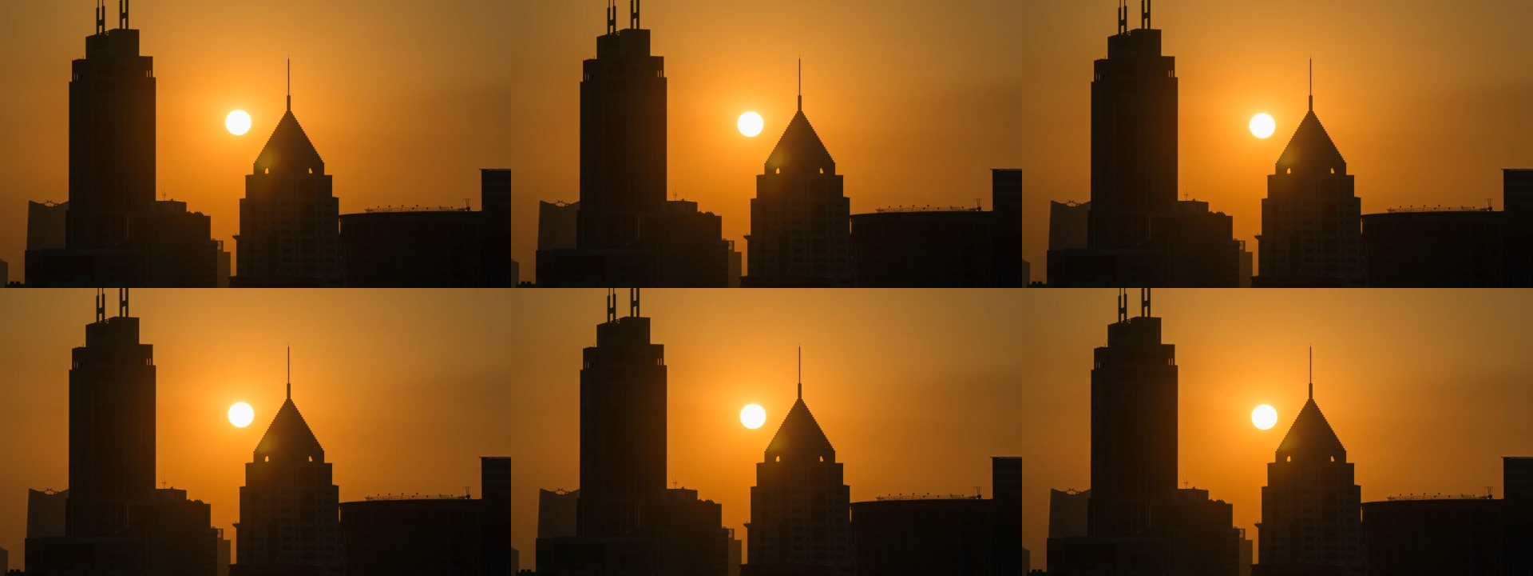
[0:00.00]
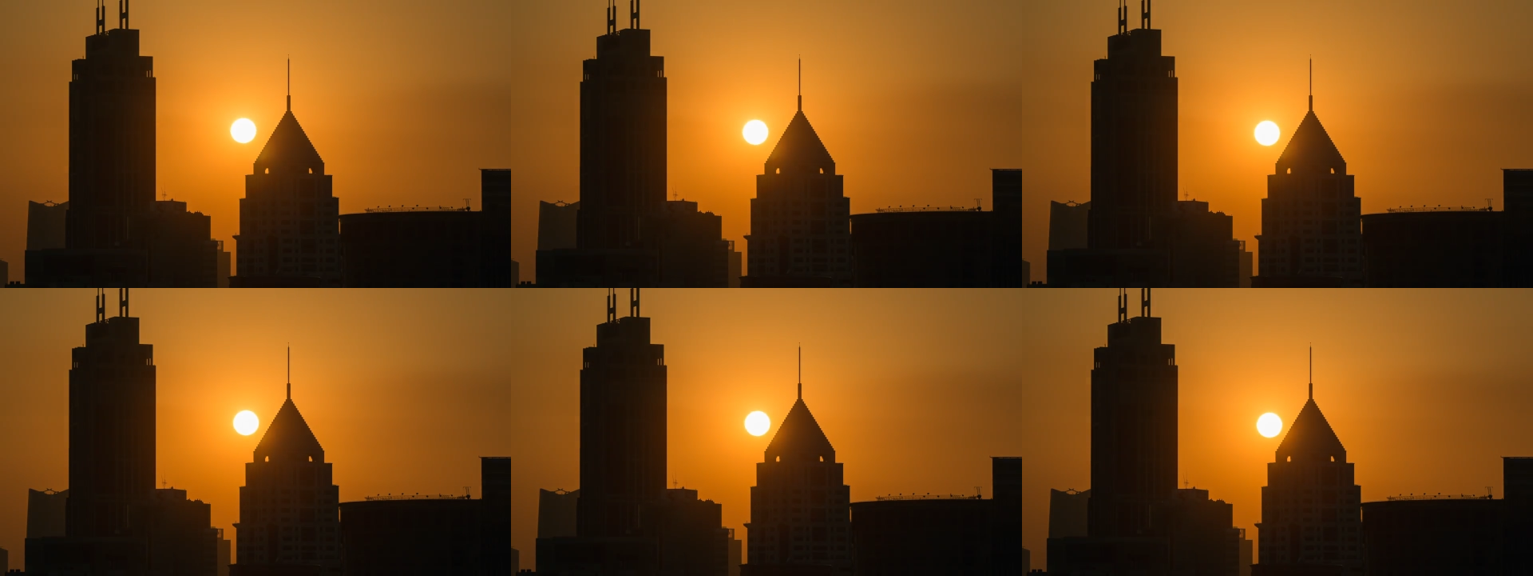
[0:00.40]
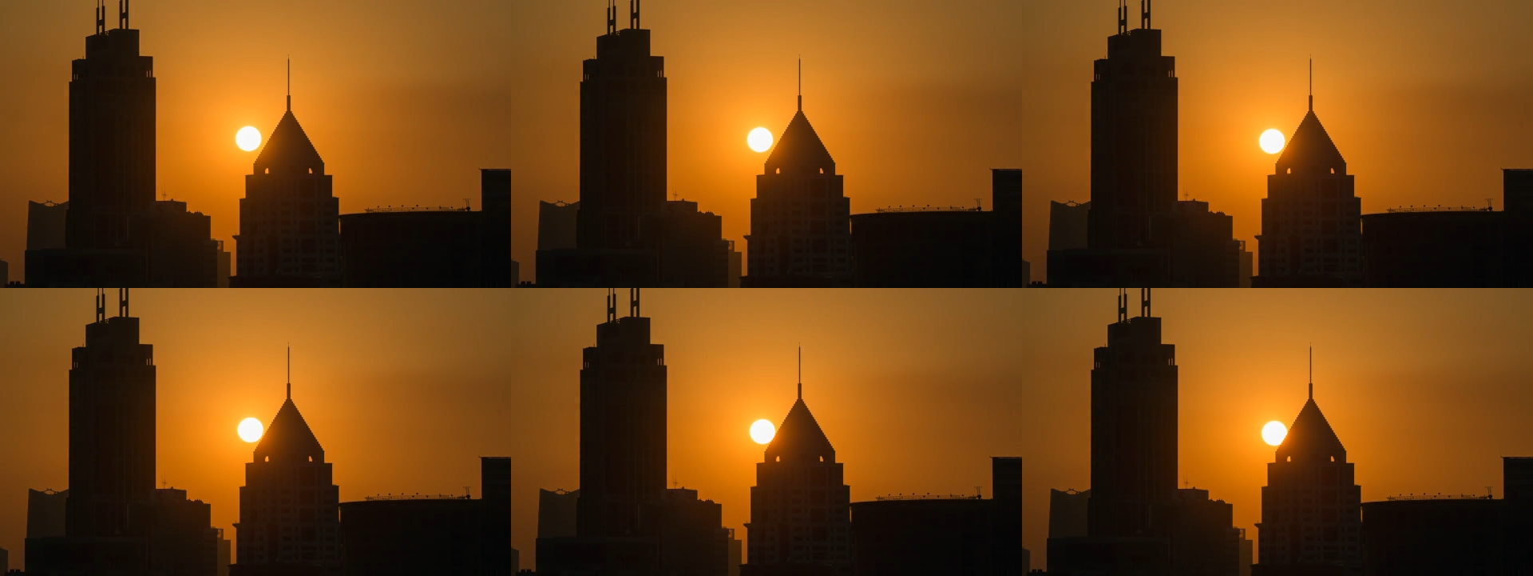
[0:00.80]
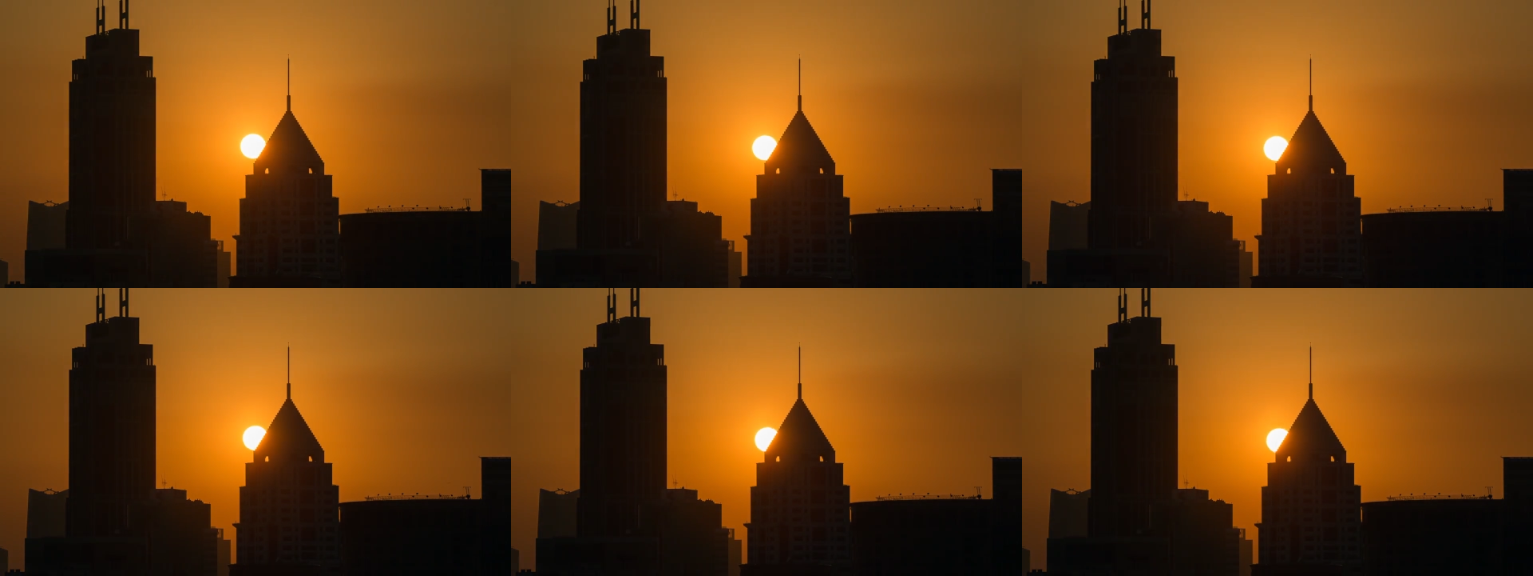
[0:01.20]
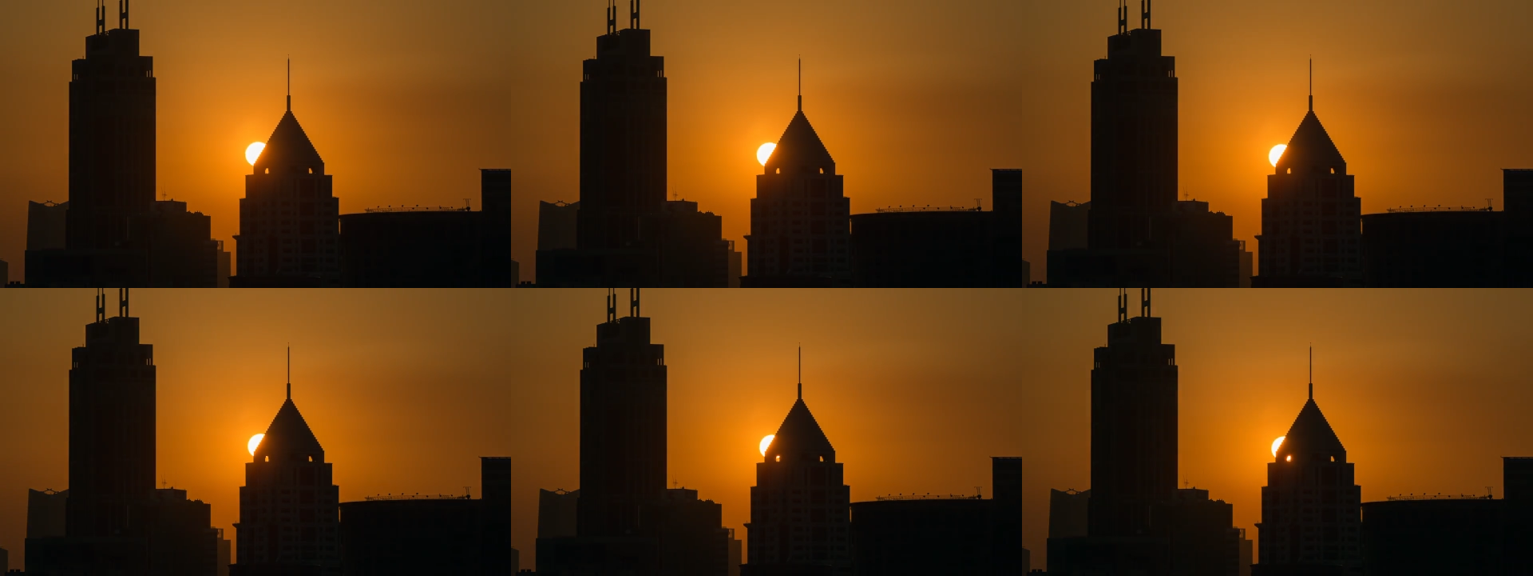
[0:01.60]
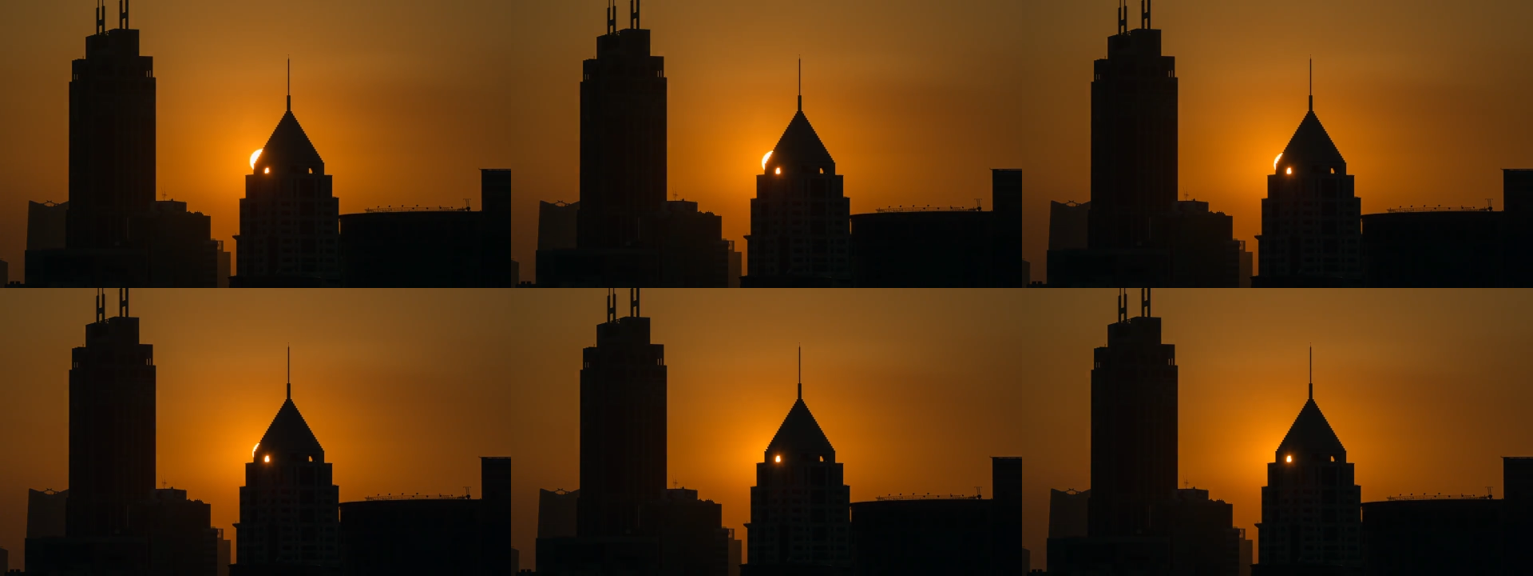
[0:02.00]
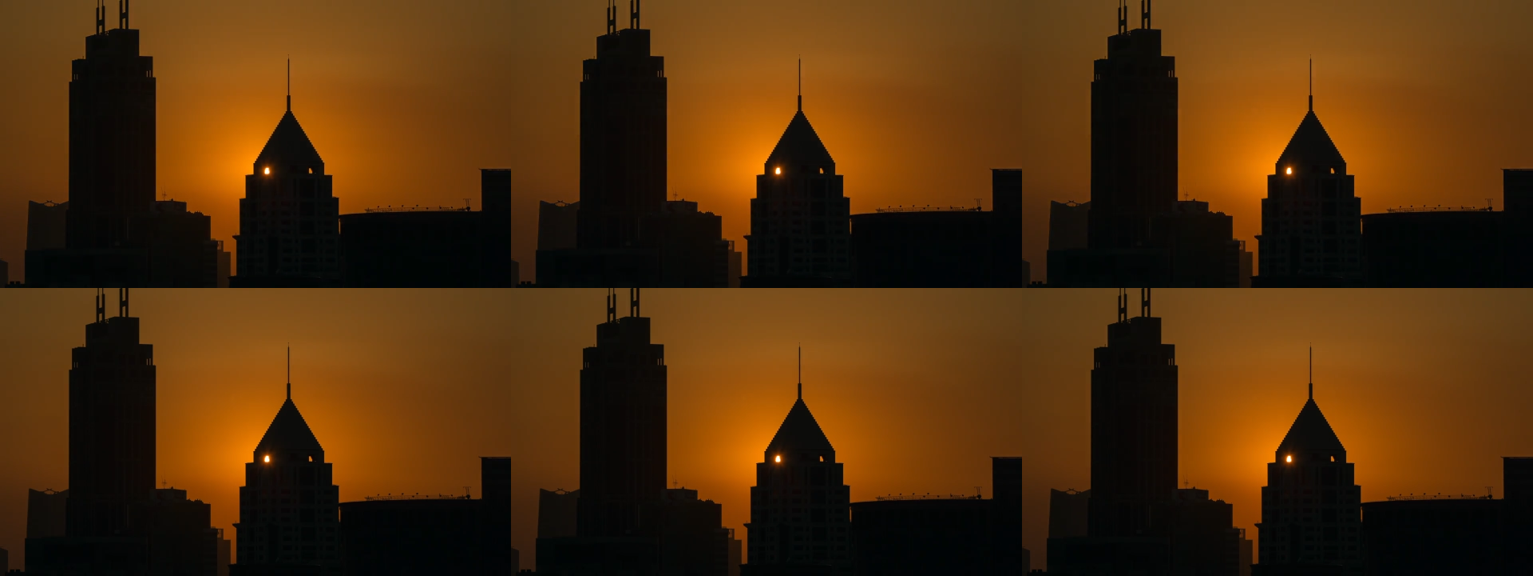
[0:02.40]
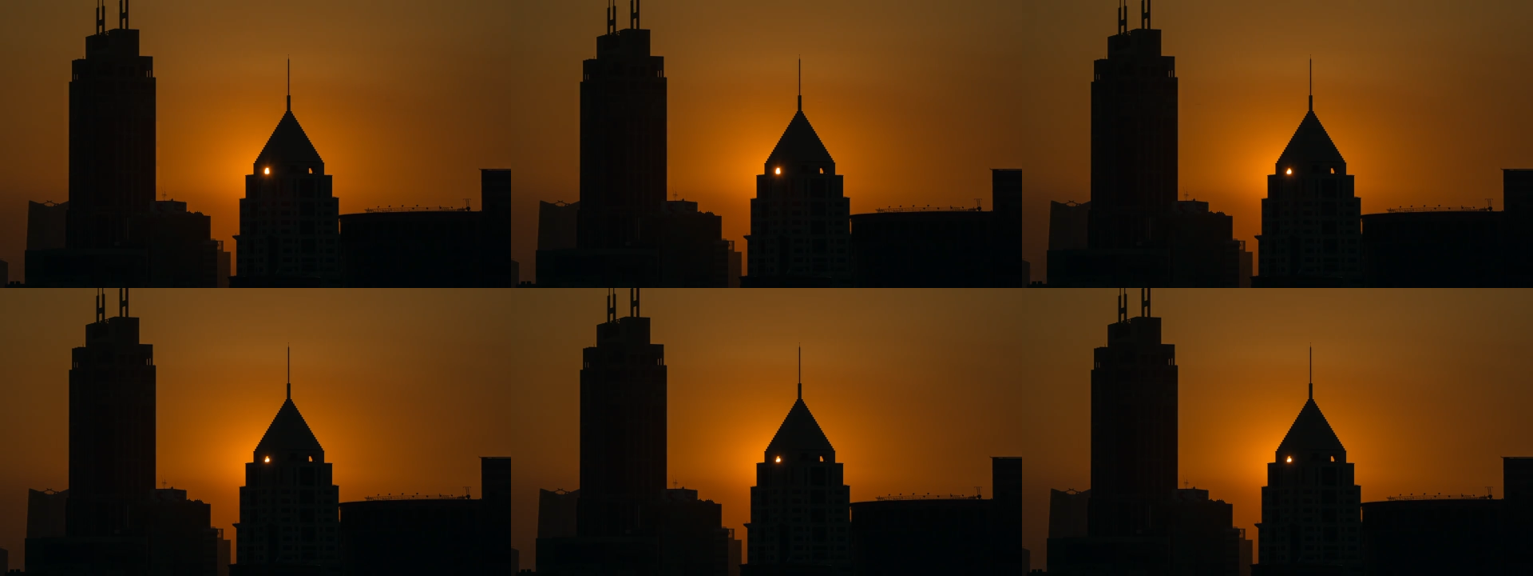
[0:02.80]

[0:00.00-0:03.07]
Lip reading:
[unreadable: no face in view]